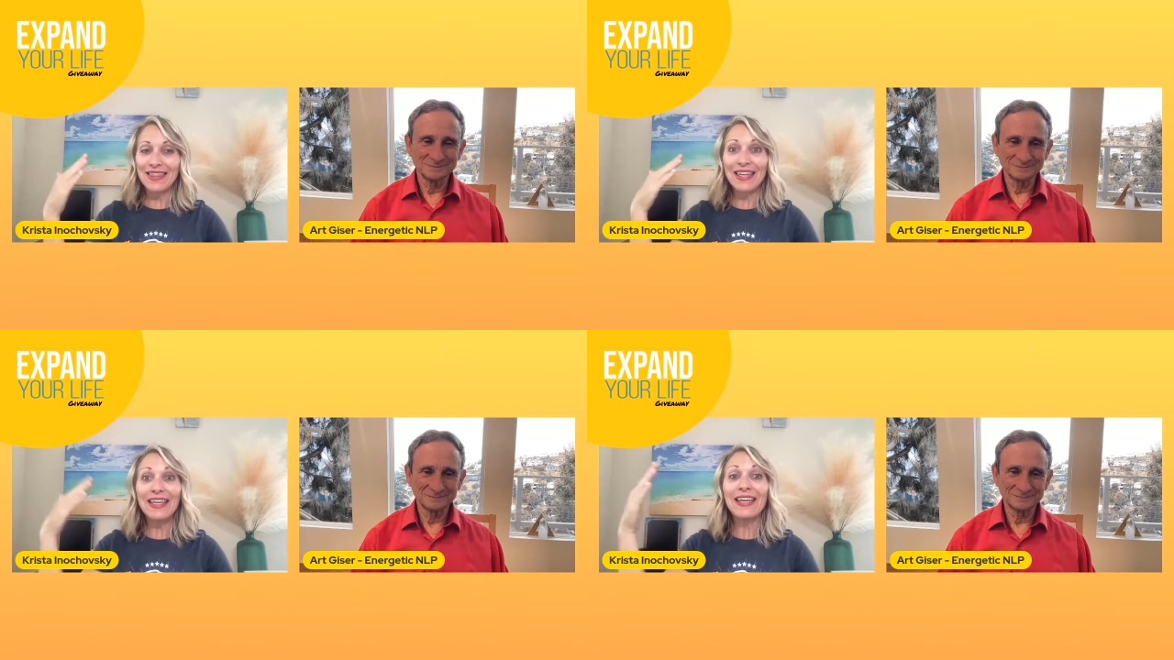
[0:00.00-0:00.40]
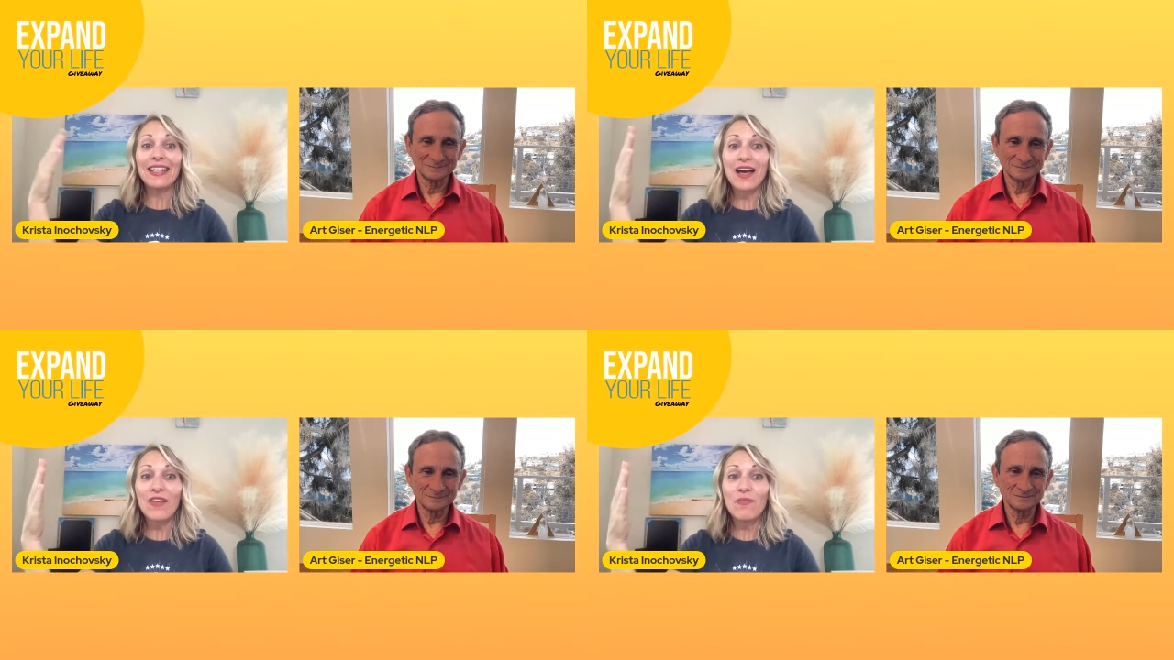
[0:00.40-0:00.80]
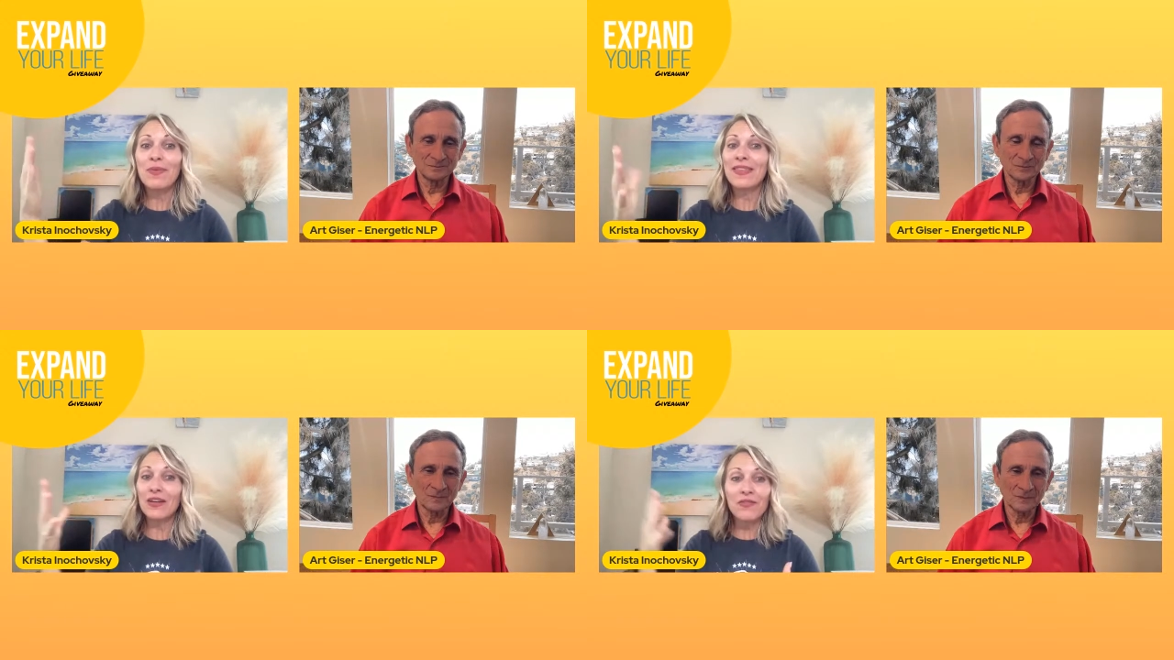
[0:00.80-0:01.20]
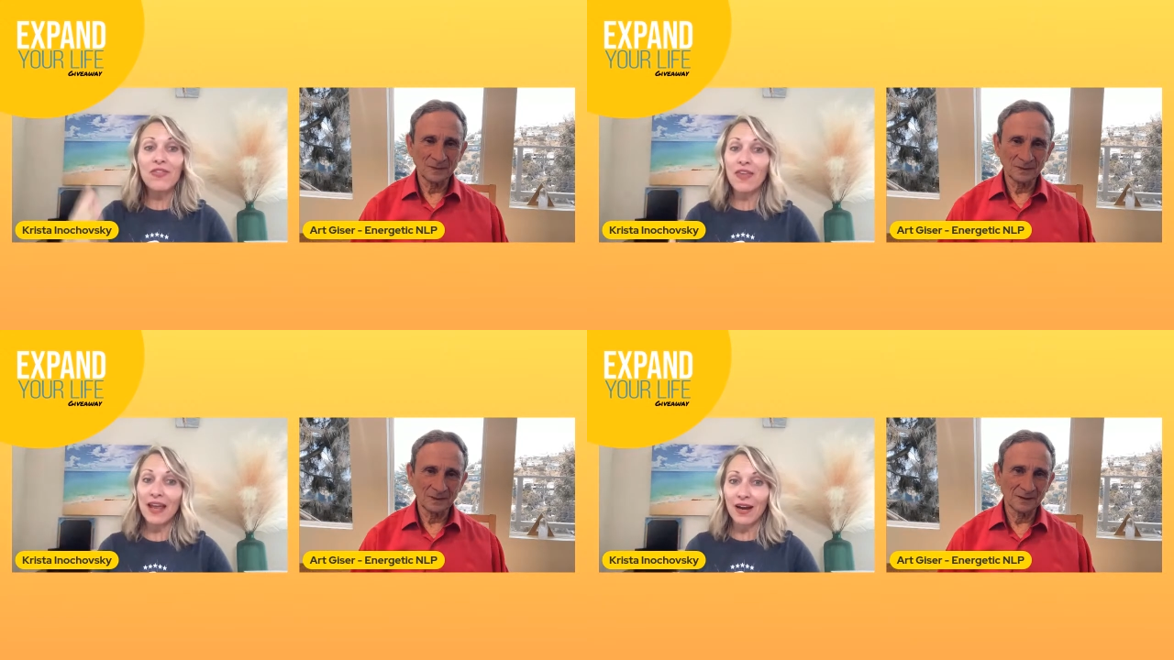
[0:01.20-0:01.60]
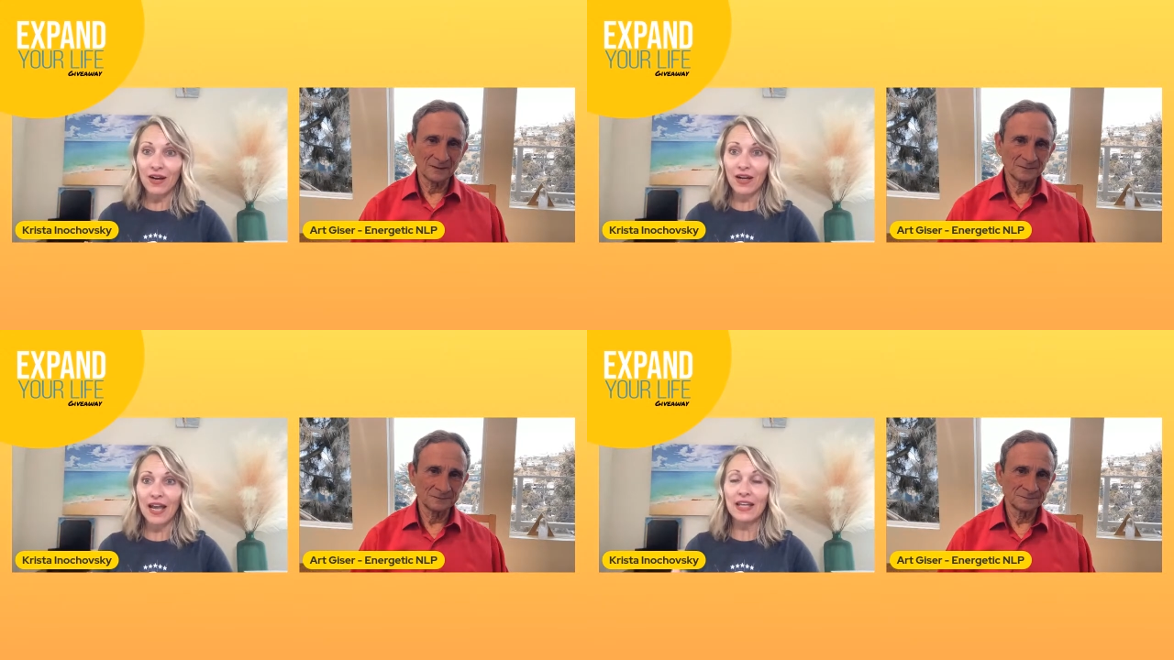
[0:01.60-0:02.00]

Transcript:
Speaker 1: thinking of, but they're there,